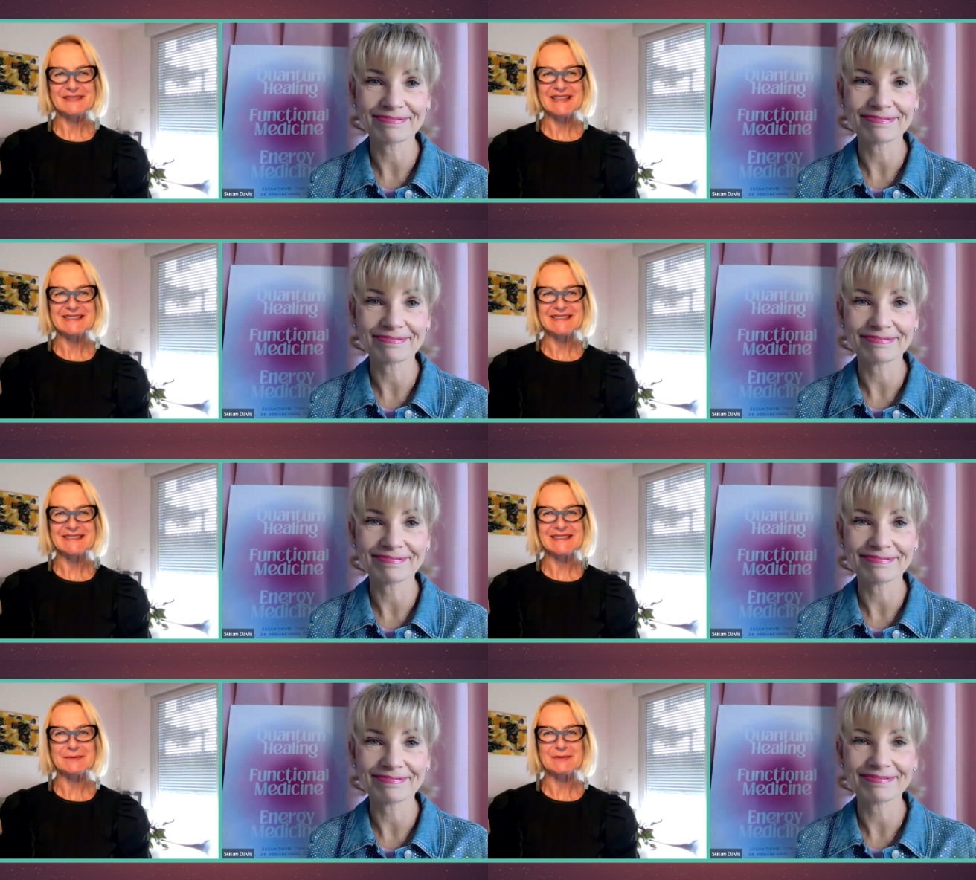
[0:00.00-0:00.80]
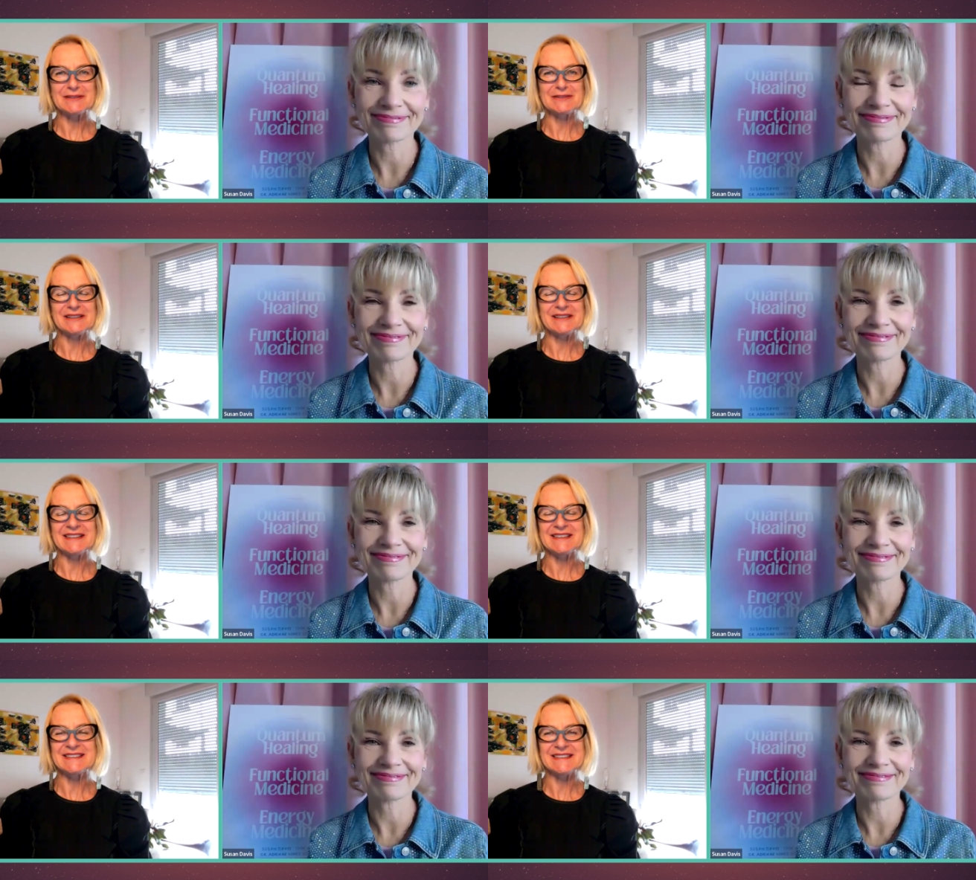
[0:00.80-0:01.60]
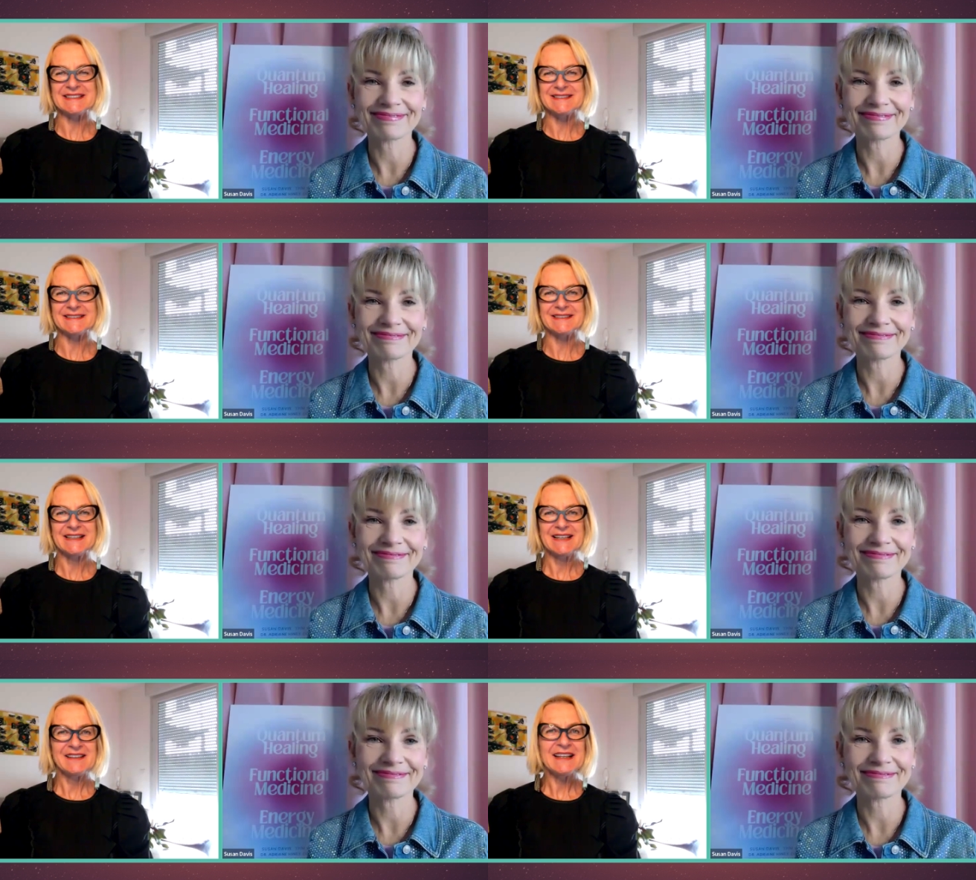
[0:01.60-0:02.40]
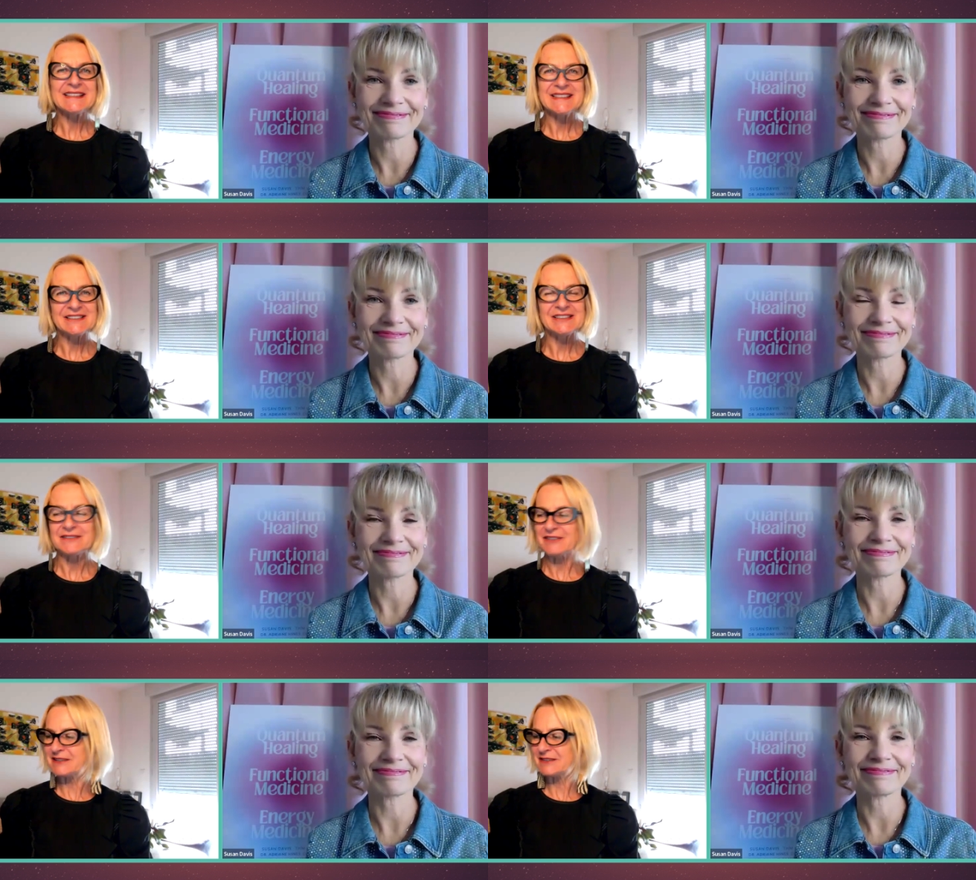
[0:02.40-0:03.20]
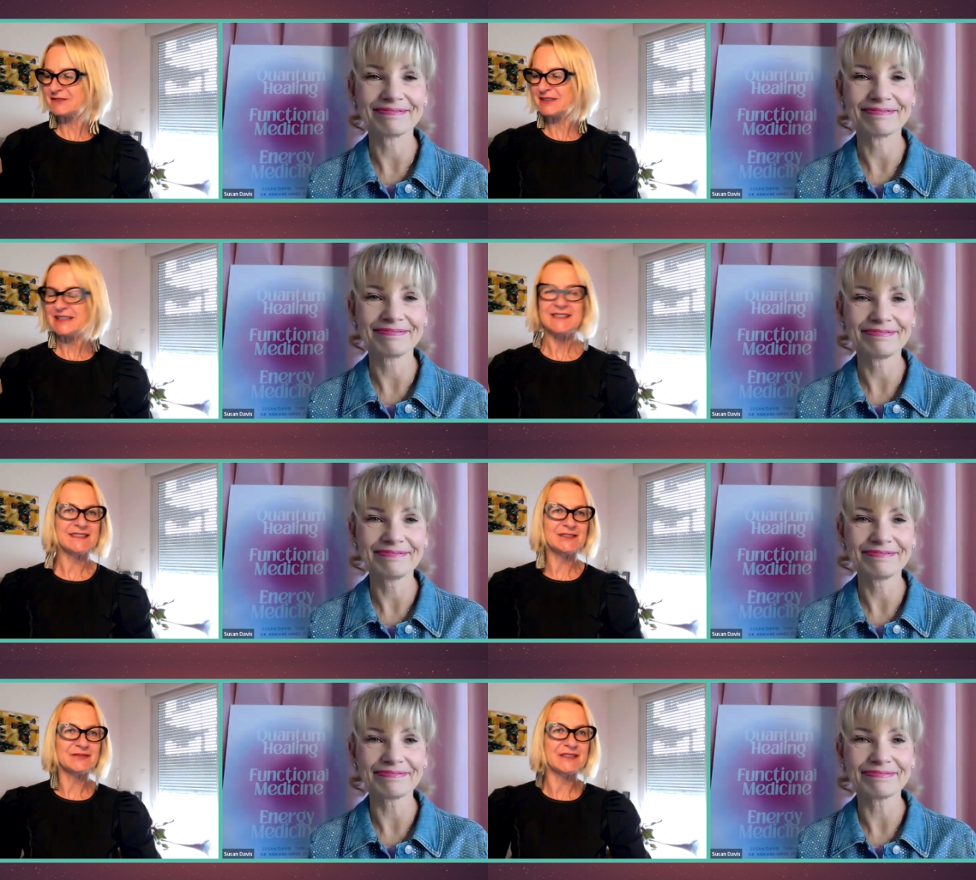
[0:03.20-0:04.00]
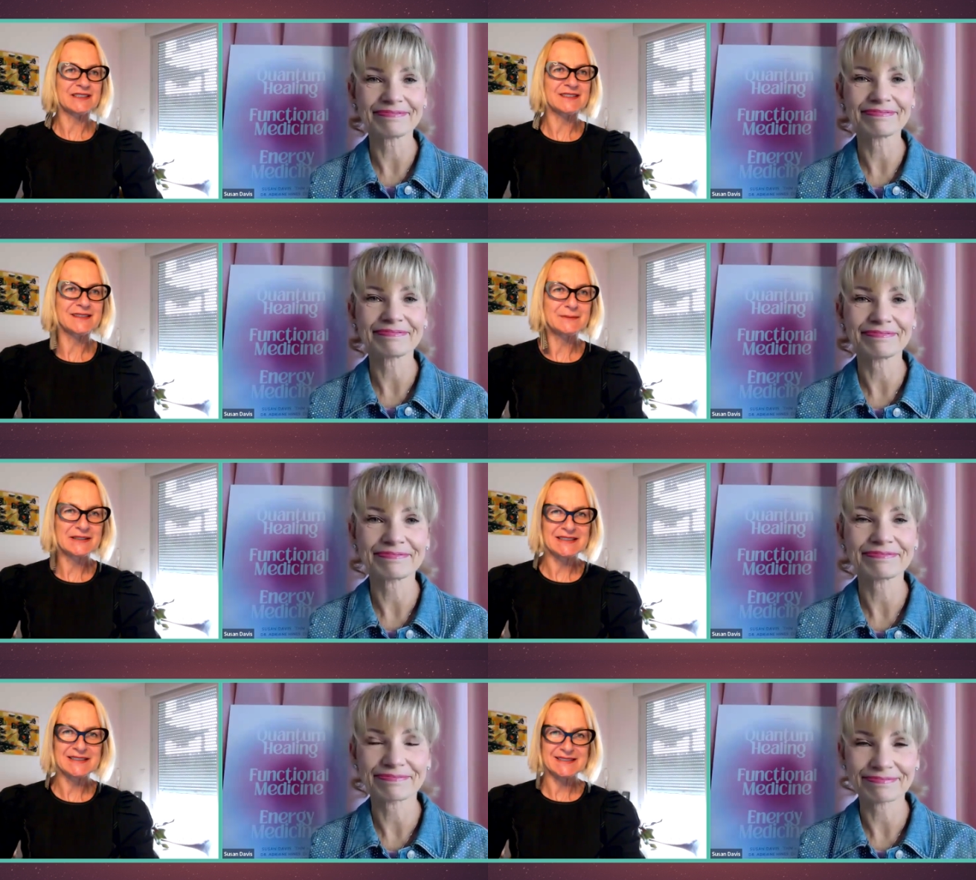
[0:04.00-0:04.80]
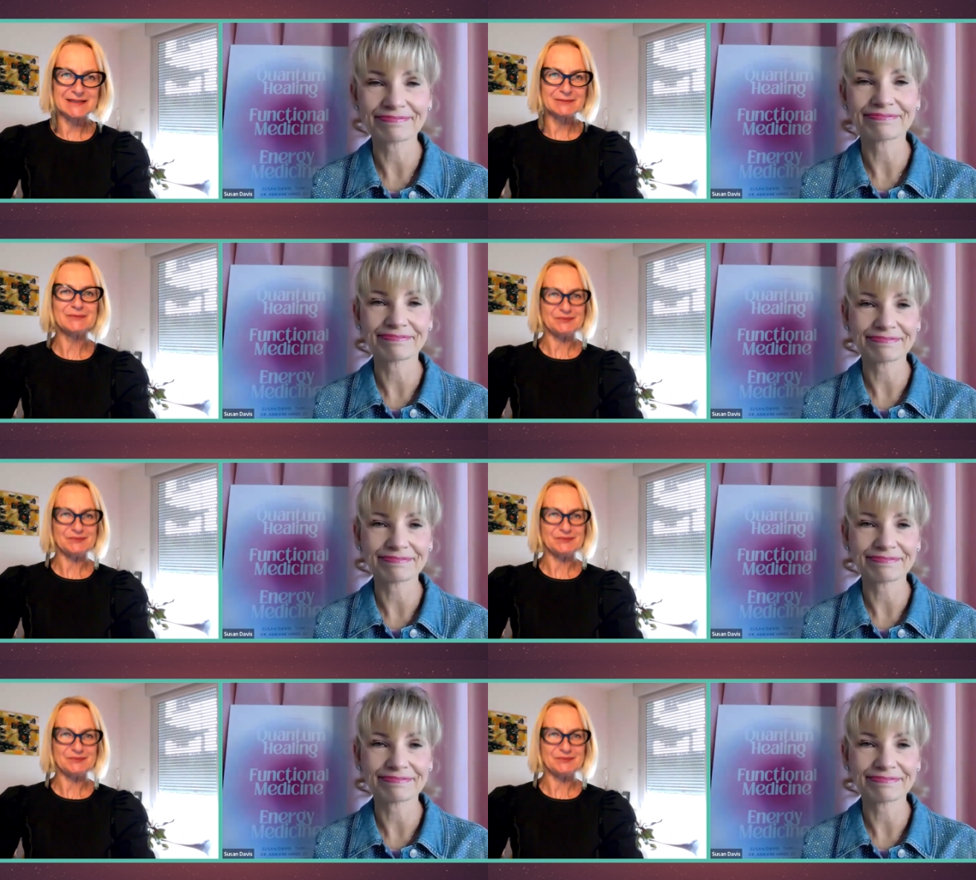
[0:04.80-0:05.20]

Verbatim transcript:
Speaker 1: Yes, absolutely. And that's easy. That's actually relatively easy to fix, the magnesium.